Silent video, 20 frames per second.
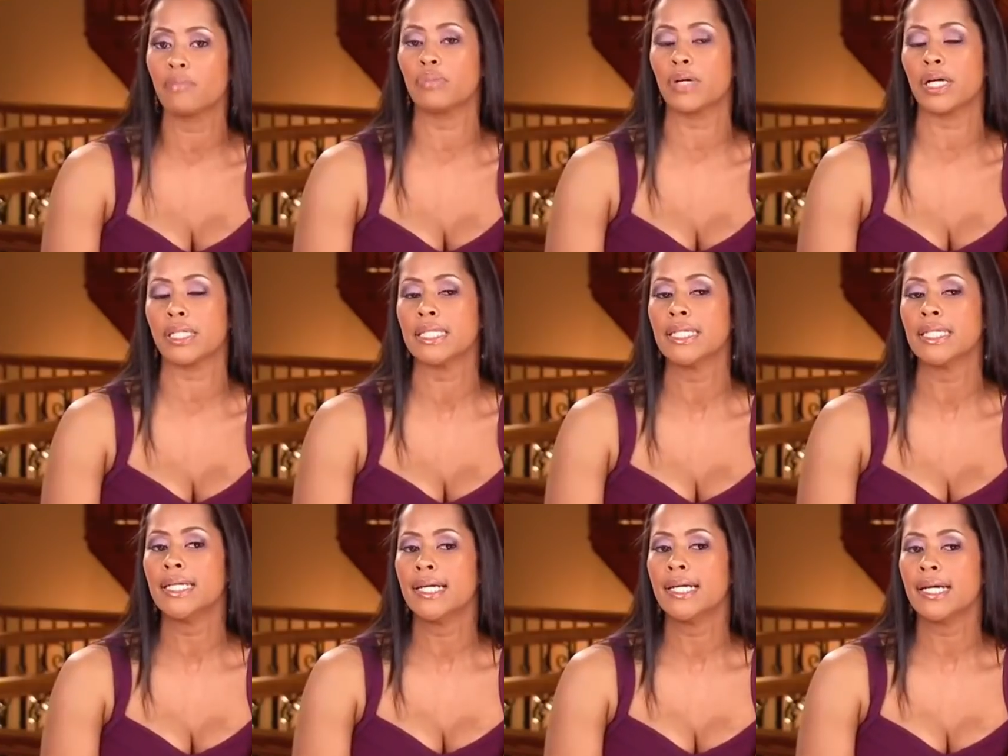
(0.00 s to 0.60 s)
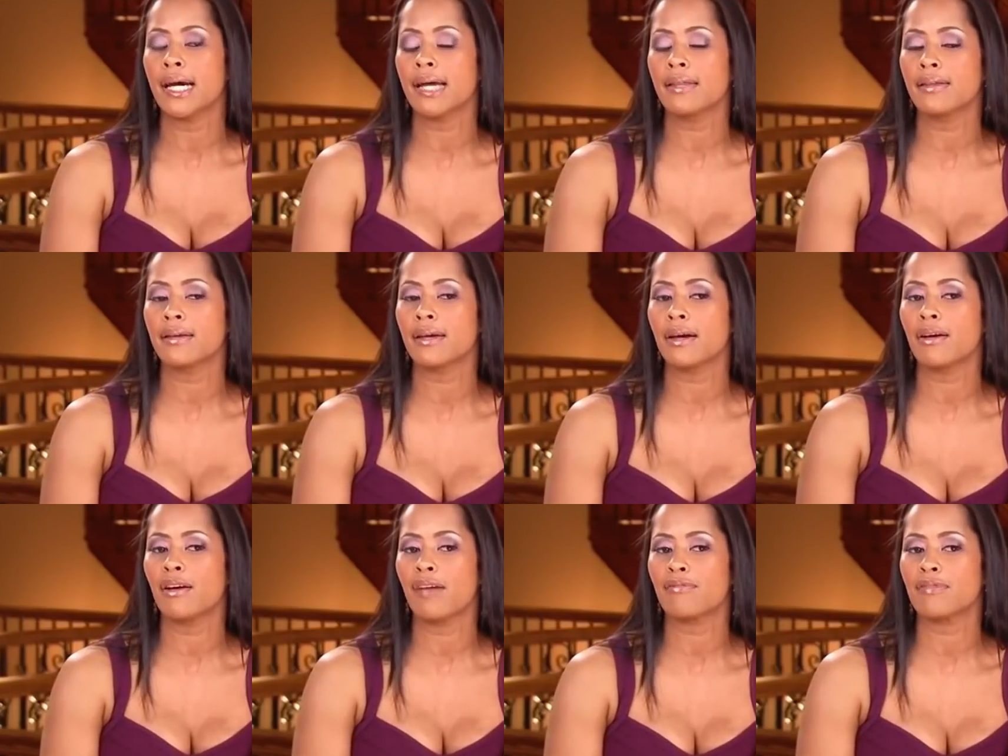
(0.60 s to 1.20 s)
but I
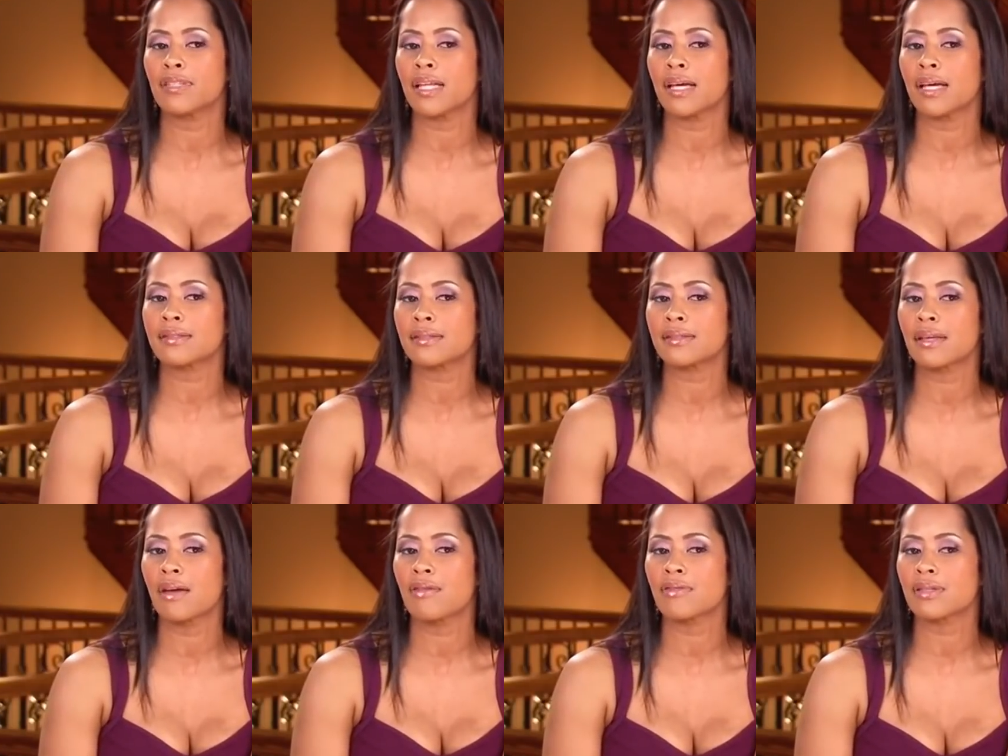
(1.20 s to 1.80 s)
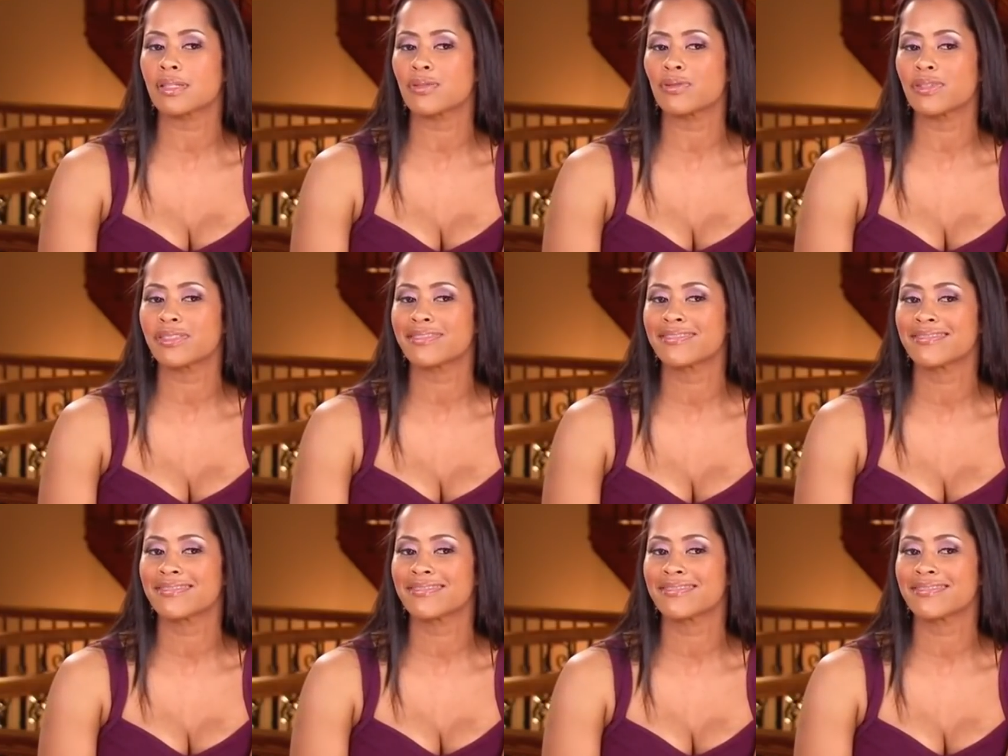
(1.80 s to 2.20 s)
think I'll have the last say on this one.